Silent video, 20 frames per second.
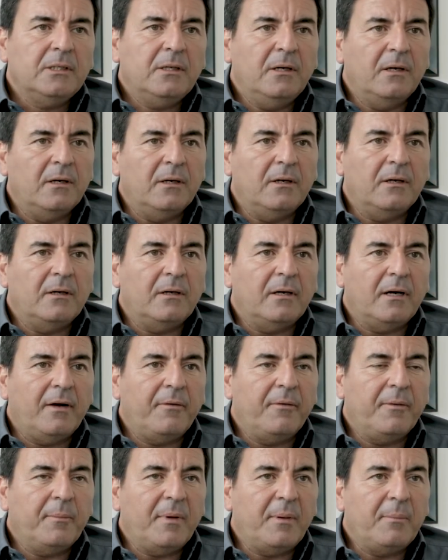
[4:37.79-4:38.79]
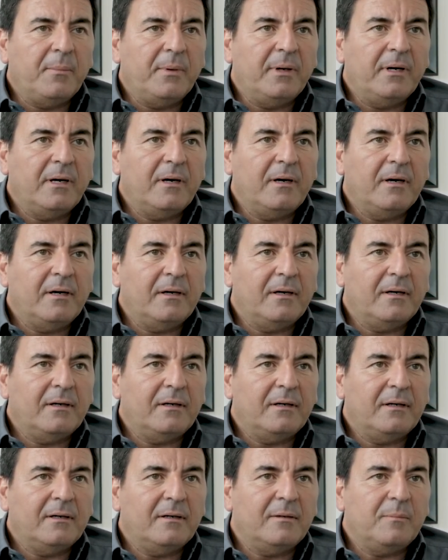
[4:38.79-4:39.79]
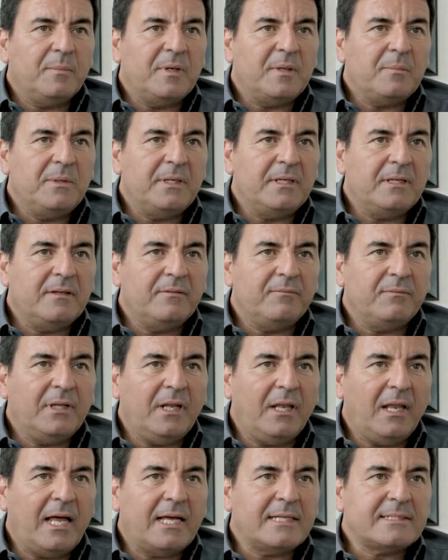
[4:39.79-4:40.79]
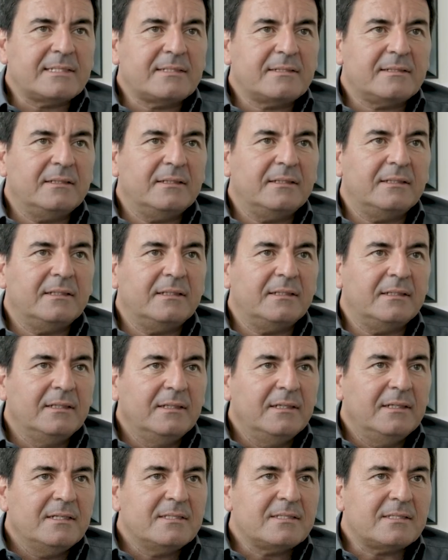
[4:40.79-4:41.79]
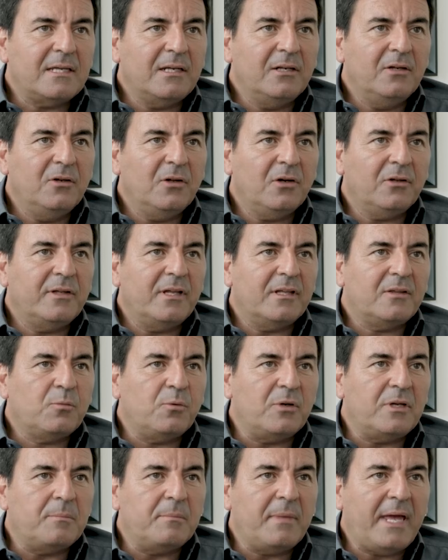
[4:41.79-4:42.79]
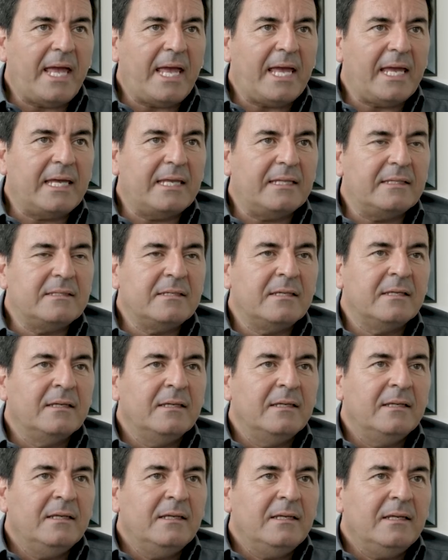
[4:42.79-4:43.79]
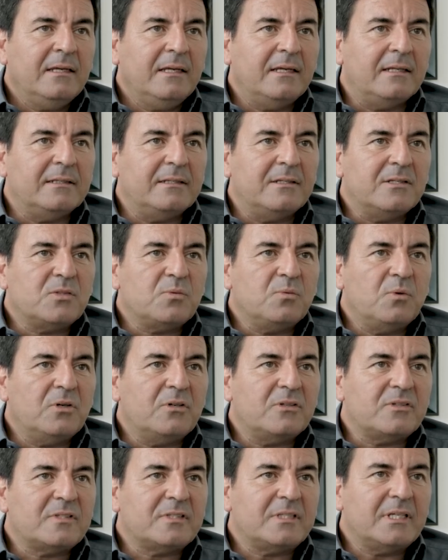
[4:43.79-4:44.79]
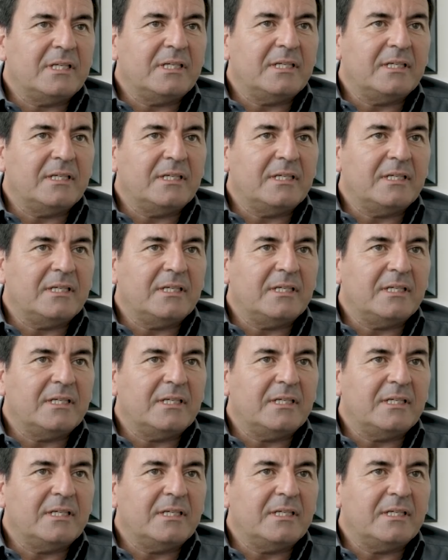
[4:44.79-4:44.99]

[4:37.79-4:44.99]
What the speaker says: I remember maybe the last celluloid that we made, and this was